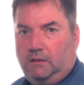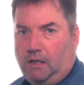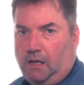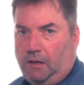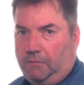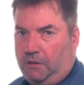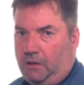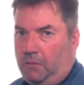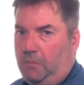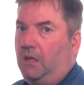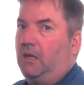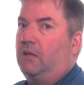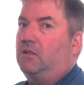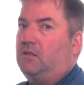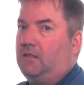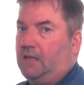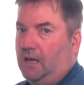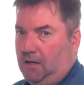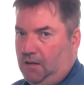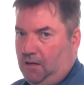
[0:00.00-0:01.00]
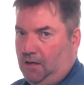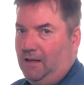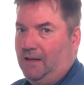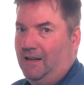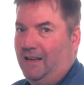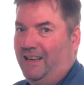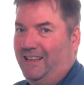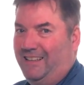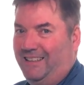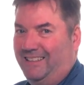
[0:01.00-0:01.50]
I'm going to be extending.
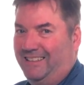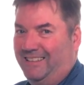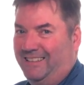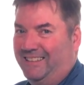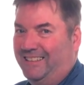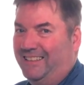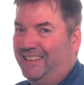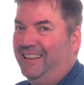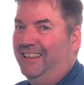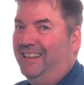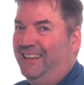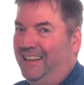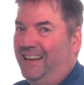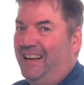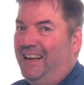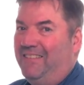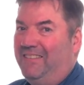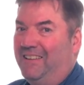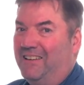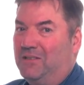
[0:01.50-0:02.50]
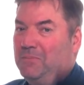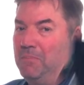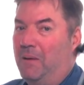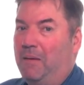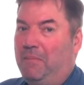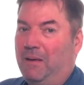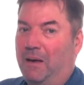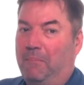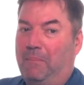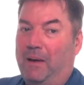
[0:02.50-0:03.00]
There's
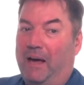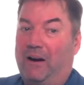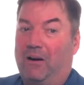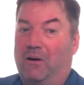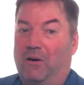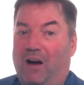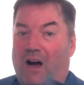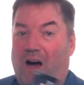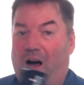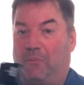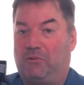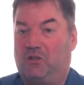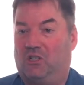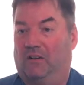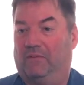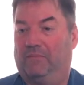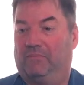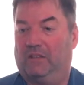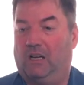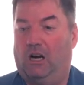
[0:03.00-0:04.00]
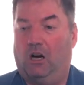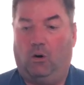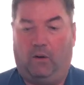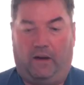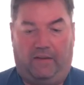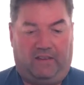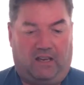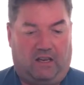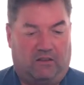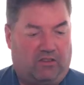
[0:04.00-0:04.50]
maybe a better option. Oh,
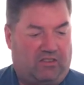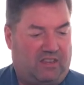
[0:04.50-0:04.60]
and the other